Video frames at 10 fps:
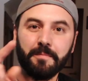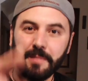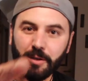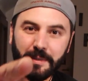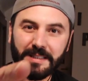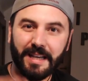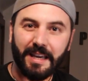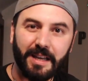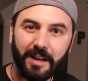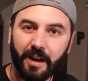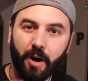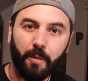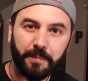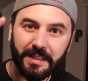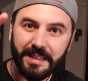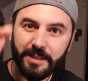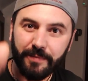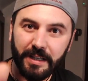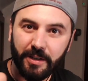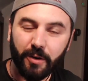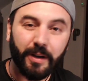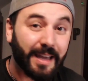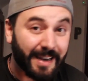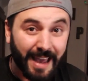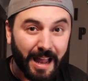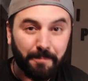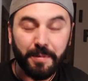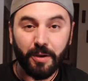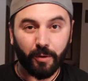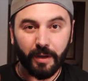Pietro Massai here. I hope this video can help you